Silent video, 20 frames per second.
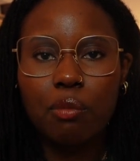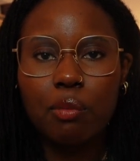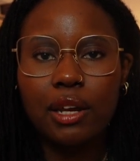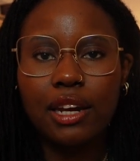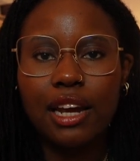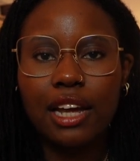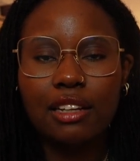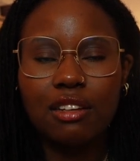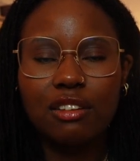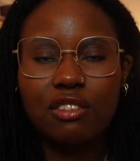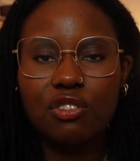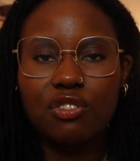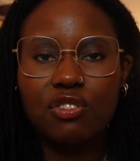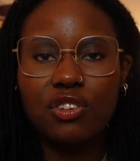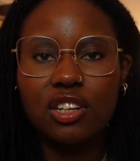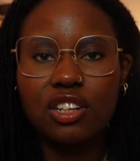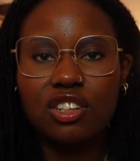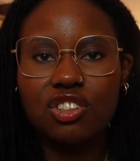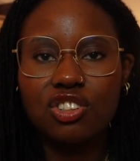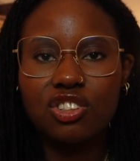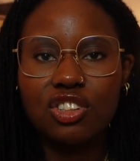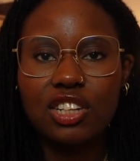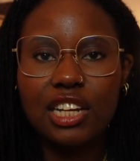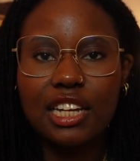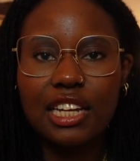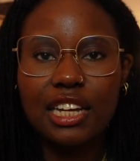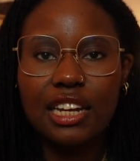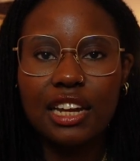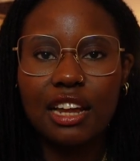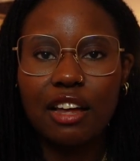but I didn't finish
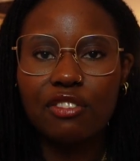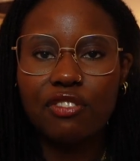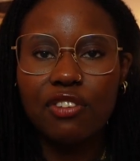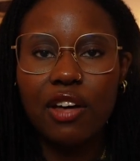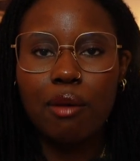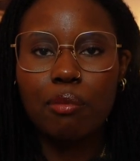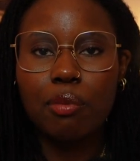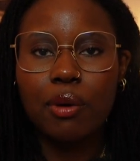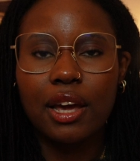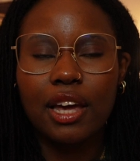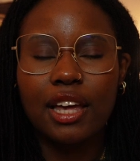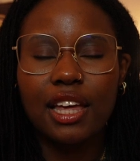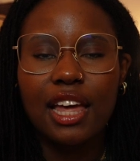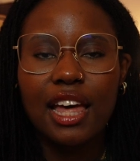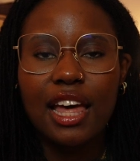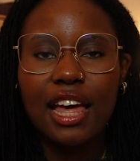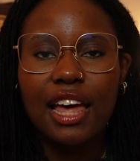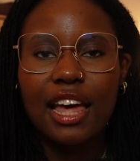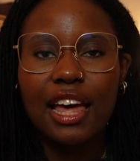the inner fabric.